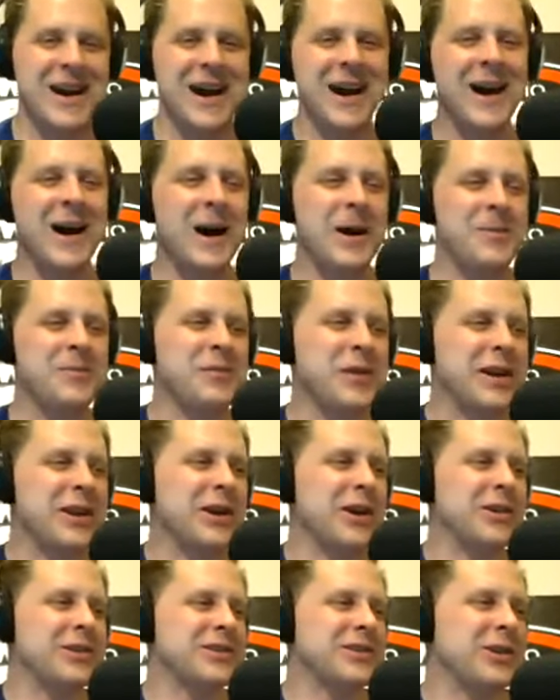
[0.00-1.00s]
um, but
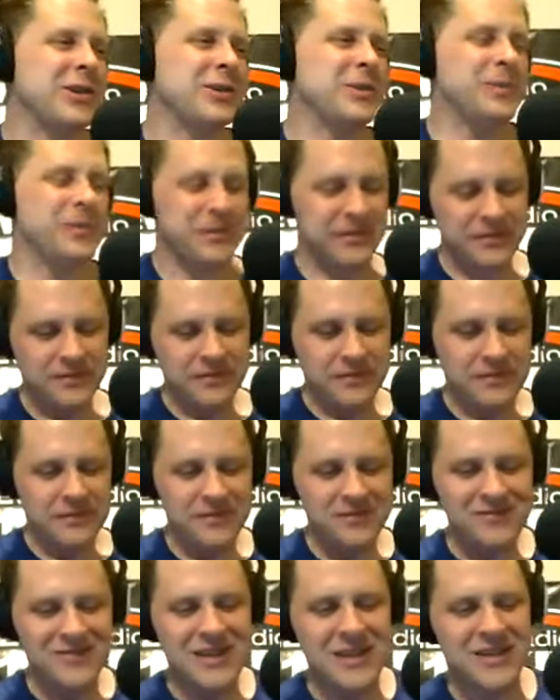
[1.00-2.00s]
no so
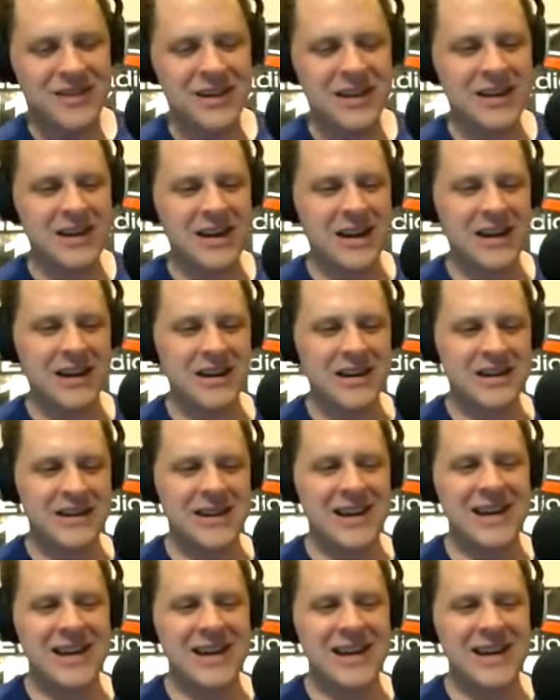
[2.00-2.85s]
the uh,